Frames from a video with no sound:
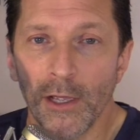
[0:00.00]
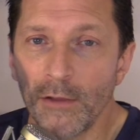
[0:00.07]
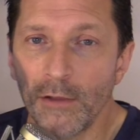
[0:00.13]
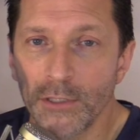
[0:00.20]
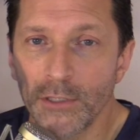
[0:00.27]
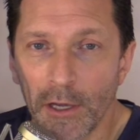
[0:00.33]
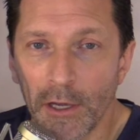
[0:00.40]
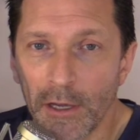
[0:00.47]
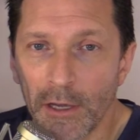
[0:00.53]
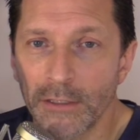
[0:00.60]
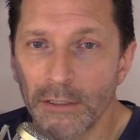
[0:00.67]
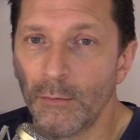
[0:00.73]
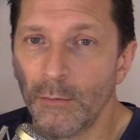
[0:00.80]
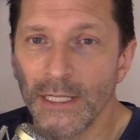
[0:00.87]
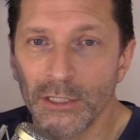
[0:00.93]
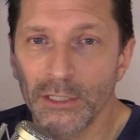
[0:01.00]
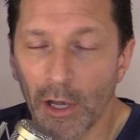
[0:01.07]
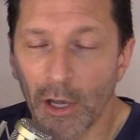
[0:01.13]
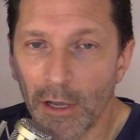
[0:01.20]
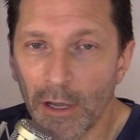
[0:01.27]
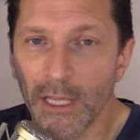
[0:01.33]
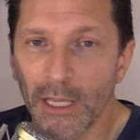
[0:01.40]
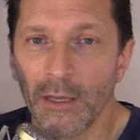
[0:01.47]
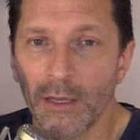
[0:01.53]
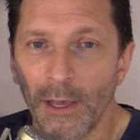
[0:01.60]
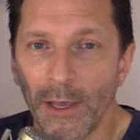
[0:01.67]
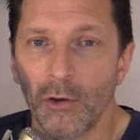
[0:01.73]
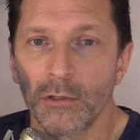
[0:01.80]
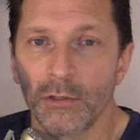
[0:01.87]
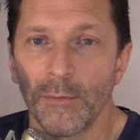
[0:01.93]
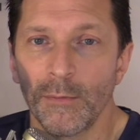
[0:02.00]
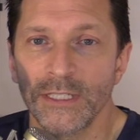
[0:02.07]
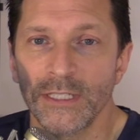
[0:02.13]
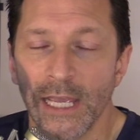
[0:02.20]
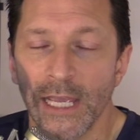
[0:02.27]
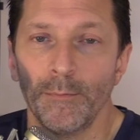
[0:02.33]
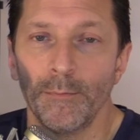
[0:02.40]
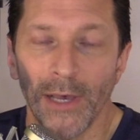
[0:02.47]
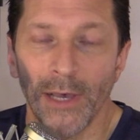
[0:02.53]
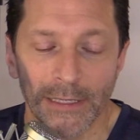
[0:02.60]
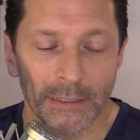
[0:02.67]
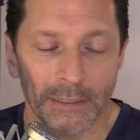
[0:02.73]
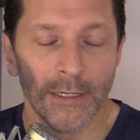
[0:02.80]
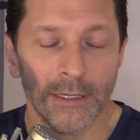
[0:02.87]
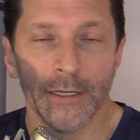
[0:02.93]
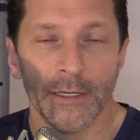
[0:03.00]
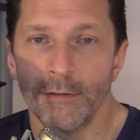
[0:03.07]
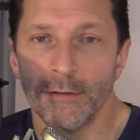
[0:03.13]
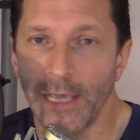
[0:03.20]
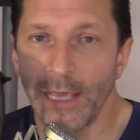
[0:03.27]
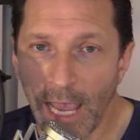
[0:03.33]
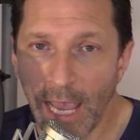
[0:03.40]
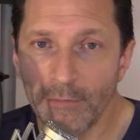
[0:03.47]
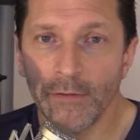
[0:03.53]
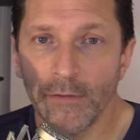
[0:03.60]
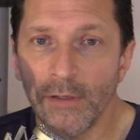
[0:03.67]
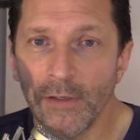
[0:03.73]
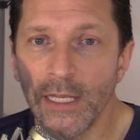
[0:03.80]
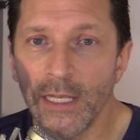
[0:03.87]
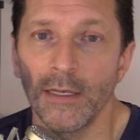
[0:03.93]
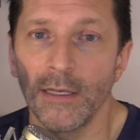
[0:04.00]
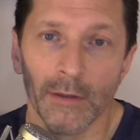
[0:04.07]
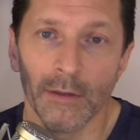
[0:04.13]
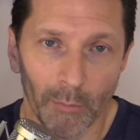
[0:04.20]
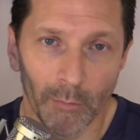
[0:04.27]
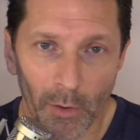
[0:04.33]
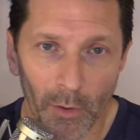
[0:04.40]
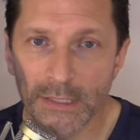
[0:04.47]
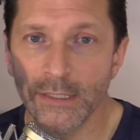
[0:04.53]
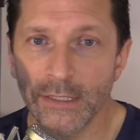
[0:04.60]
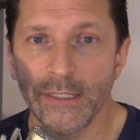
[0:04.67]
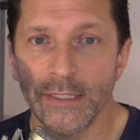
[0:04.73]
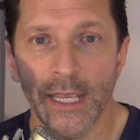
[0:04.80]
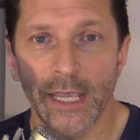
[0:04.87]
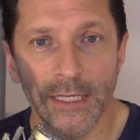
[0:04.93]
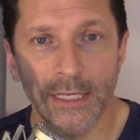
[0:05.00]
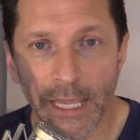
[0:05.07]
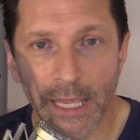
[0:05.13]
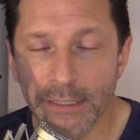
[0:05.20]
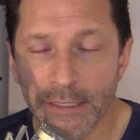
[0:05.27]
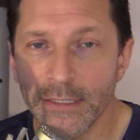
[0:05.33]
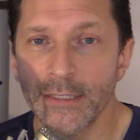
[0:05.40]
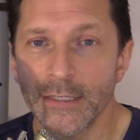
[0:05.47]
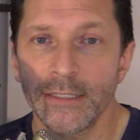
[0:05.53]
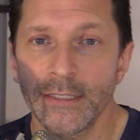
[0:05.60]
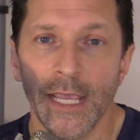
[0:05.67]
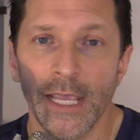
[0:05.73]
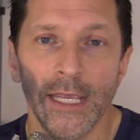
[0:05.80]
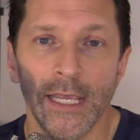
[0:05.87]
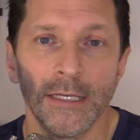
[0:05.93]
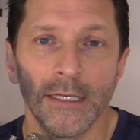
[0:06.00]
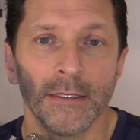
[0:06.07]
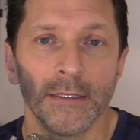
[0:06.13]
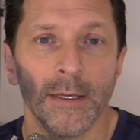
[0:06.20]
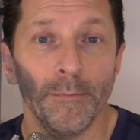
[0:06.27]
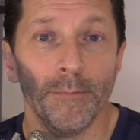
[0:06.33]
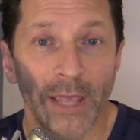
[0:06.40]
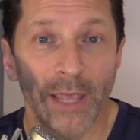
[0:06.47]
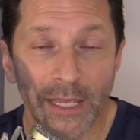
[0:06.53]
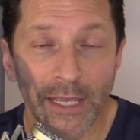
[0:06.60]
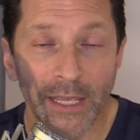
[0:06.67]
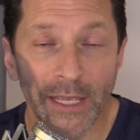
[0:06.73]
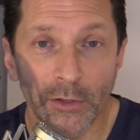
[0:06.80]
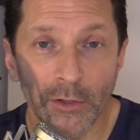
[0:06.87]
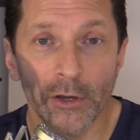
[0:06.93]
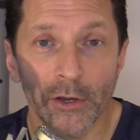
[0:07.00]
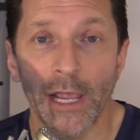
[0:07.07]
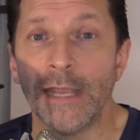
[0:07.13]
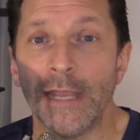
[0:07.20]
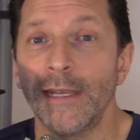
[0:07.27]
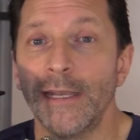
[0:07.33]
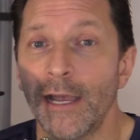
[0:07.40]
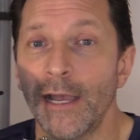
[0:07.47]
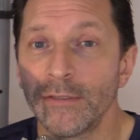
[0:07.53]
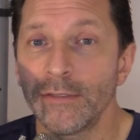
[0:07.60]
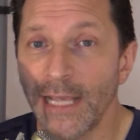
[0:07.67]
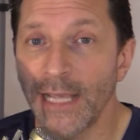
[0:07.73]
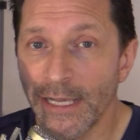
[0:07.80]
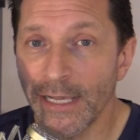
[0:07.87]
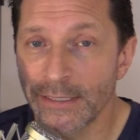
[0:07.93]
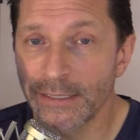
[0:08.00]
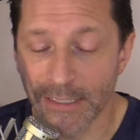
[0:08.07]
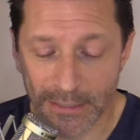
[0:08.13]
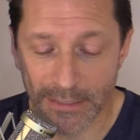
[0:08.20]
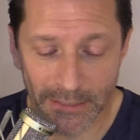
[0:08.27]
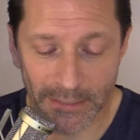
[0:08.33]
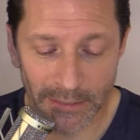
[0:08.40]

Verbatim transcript: talk. Nobody's talking about Oklahoma State, but they have defeated Boise State, Kansas State, Baylor, and now Texas.